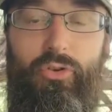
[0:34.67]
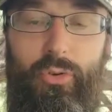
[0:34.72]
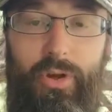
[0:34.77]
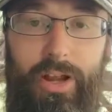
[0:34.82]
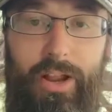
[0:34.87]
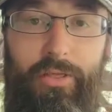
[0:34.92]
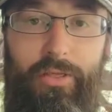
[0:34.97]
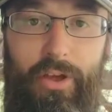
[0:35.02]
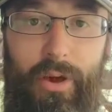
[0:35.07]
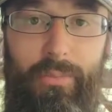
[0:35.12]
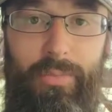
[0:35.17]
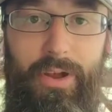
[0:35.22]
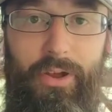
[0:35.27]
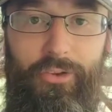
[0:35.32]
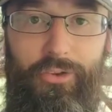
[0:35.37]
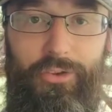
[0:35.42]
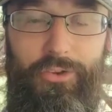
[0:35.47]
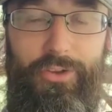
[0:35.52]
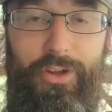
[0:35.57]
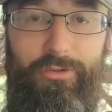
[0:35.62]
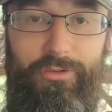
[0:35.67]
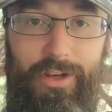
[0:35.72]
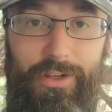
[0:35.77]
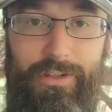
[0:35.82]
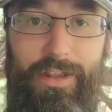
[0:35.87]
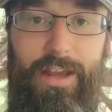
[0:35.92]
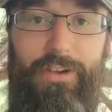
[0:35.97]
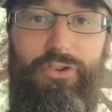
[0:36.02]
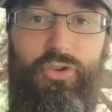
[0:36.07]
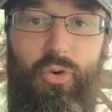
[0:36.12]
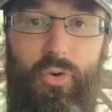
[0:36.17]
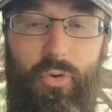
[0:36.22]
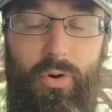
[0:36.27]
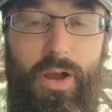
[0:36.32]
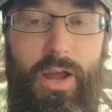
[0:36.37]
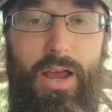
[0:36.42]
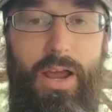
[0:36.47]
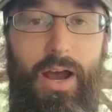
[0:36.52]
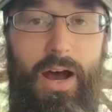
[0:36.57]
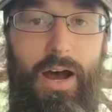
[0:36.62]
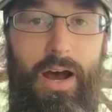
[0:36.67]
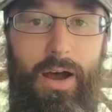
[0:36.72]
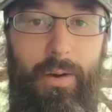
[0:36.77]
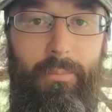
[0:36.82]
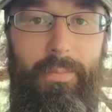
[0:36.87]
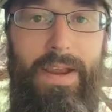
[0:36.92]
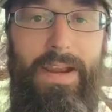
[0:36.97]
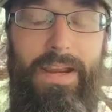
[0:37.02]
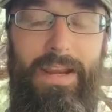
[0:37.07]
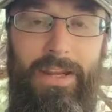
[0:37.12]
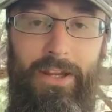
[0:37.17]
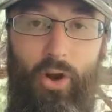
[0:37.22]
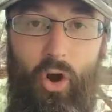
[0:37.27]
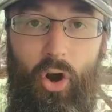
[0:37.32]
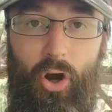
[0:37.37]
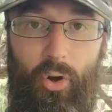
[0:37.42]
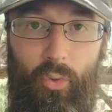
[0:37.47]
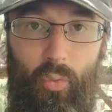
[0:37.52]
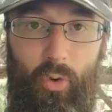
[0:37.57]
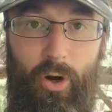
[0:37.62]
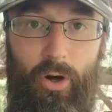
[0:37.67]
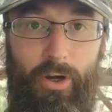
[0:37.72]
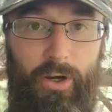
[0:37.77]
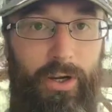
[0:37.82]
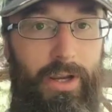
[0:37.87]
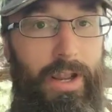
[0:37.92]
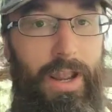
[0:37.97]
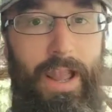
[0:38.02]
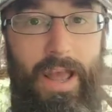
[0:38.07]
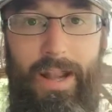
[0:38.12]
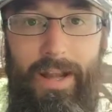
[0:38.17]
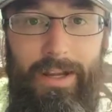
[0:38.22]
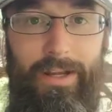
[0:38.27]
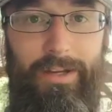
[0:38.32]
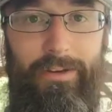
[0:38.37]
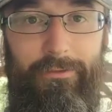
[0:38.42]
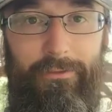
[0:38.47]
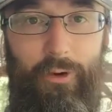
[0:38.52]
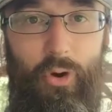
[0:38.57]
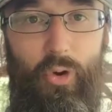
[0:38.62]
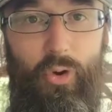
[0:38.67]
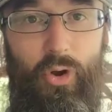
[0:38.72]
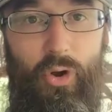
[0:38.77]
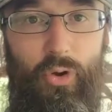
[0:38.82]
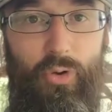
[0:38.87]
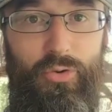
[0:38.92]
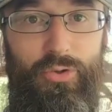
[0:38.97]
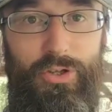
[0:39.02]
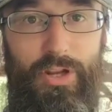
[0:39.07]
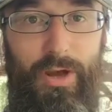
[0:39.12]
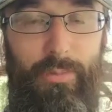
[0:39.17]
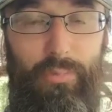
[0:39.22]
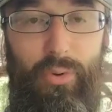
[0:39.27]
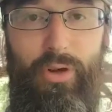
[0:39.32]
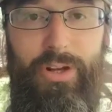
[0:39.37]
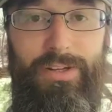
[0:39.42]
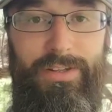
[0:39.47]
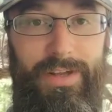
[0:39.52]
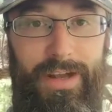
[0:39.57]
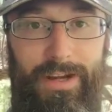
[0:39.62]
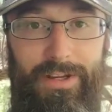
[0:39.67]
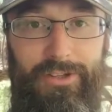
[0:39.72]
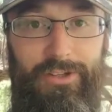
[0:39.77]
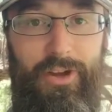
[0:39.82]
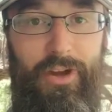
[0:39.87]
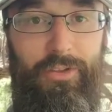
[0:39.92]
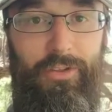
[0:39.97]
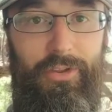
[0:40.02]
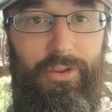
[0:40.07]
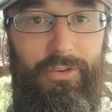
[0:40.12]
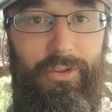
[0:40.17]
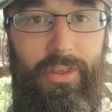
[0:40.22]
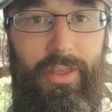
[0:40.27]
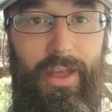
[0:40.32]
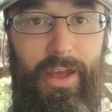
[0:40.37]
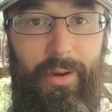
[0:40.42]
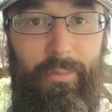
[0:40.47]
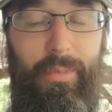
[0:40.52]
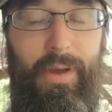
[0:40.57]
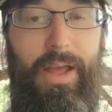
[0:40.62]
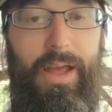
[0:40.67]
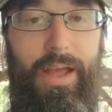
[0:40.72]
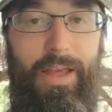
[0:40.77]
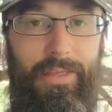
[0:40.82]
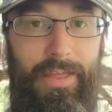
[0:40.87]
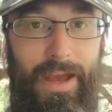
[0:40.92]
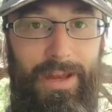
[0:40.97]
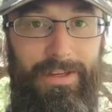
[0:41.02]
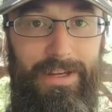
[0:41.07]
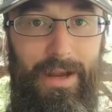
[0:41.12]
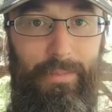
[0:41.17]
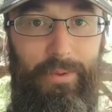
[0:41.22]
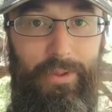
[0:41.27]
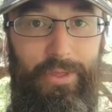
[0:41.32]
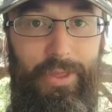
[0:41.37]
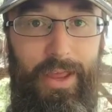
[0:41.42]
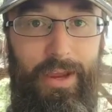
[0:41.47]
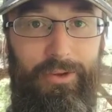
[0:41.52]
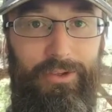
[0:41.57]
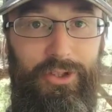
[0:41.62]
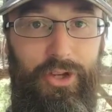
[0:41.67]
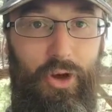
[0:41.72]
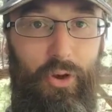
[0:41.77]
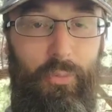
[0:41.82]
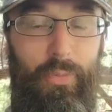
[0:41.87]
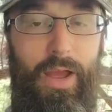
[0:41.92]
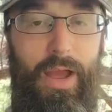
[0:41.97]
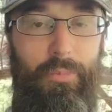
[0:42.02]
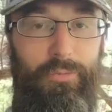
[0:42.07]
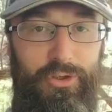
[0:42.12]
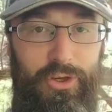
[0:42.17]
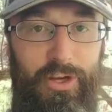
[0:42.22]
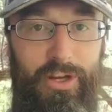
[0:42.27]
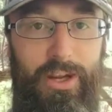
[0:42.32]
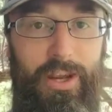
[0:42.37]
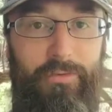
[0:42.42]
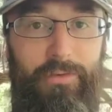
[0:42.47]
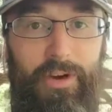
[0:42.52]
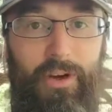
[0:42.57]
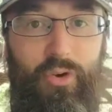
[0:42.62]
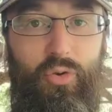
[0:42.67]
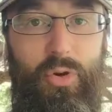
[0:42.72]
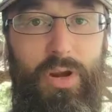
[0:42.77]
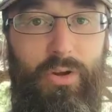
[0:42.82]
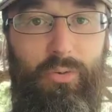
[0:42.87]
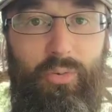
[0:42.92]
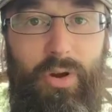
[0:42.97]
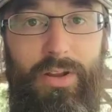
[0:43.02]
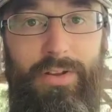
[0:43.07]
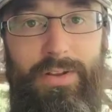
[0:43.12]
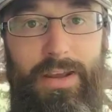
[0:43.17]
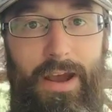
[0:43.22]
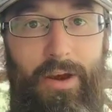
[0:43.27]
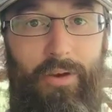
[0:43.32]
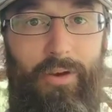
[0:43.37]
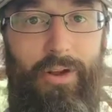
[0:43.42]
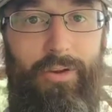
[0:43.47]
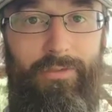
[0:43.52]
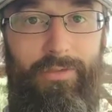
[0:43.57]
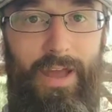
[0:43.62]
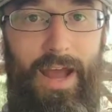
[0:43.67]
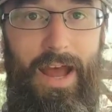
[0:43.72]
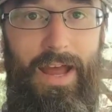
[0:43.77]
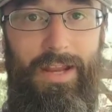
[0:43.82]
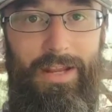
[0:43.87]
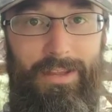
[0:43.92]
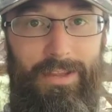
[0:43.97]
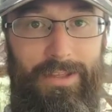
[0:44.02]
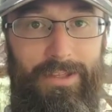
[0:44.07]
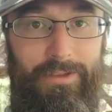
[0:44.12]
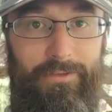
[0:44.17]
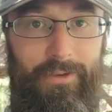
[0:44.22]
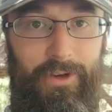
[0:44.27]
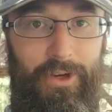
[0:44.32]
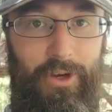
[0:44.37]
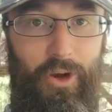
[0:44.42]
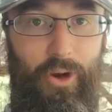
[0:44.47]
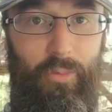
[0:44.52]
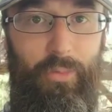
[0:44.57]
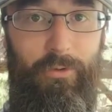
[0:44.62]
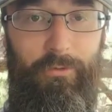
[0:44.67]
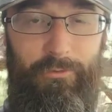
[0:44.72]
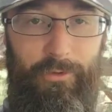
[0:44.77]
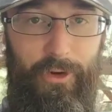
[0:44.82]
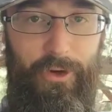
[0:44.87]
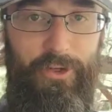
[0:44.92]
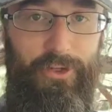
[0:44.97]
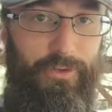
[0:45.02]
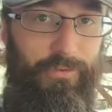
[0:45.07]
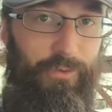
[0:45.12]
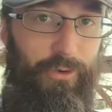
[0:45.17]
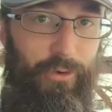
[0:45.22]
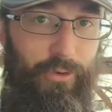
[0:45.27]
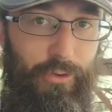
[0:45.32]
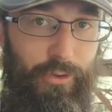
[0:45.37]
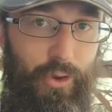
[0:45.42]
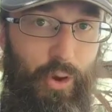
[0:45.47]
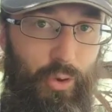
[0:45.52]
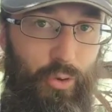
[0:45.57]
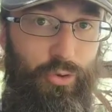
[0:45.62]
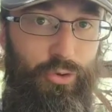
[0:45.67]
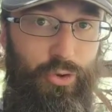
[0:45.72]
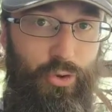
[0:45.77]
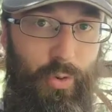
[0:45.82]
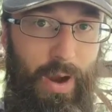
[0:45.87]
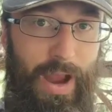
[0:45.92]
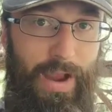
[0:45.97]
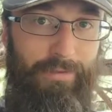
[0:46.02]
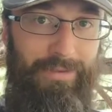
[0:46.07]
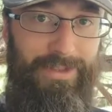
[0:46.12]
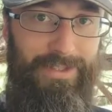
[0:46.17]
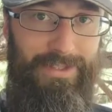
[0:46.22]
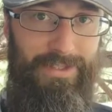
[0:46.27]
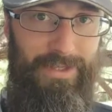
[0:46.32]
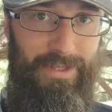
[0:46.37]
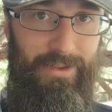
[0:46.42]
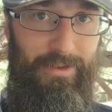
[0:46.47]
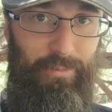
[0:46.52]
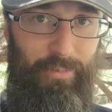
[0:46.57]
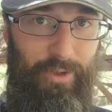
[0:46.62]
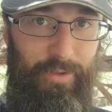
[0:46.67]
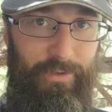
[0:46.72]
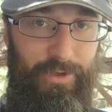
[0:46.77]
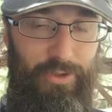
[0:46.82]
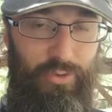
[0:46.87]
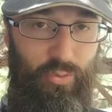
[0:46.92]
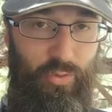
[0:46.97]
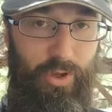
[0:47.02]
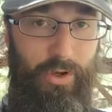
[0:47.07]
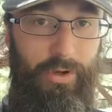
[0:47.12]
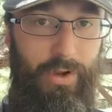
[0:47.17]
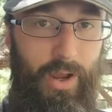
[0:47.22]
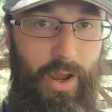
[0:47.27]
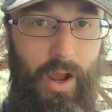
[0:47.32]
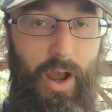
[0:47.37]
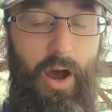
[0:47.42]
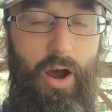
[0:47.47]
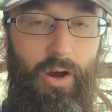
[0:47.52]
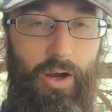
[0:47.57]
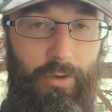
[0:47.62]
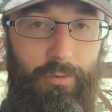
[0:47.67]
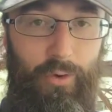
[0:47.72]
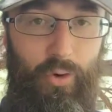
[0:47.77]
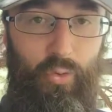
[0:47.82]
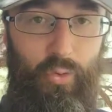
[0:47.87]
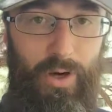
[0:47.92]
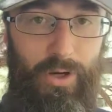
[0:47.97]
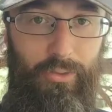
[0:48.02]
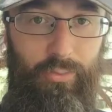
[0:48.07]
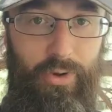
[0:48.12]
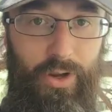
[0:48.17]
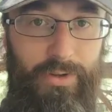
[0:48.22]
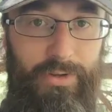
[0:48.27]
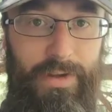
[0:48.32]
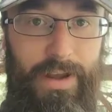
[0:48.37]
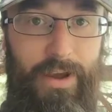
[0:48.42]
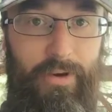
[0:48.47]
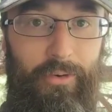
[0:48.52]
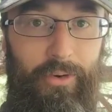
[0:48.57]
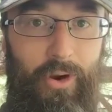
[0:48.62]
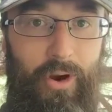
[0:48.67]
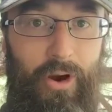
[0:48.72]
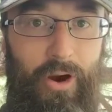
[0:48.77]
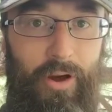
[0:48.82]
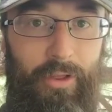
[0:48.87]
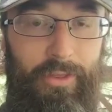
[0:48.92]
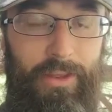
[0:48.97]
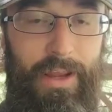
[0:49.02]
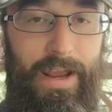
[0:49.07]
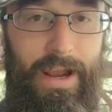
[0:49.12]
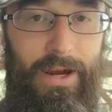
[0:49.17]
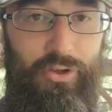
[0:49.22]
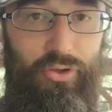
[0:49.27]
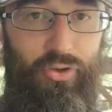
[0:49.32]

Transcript: thumbnails and stuff like that. So making artwork, editing photos, putting text on them, that type of thing. So I'm just going to give a quick rundown of that in this video. But first, for those who haven't seen the previous one, give a quick rundown on the